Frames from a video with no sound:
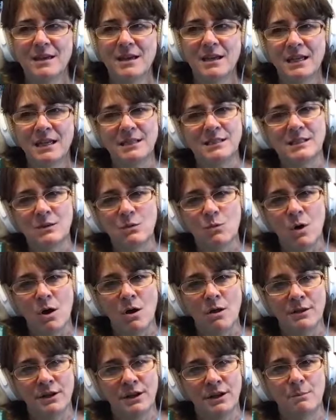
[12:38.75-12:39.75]
against the
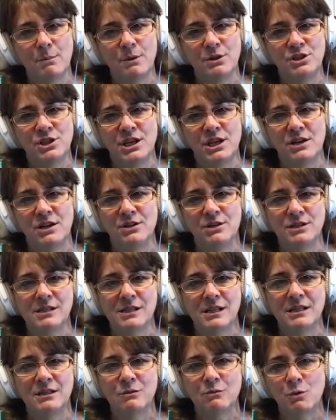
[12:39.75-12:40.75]
wall in a couple of chairs
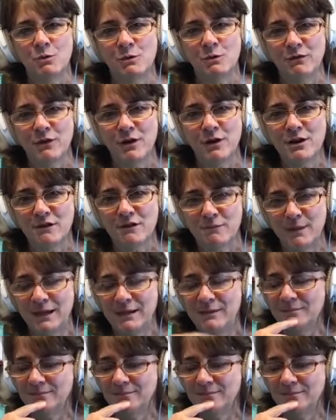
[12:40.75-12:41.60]
in the row in front of me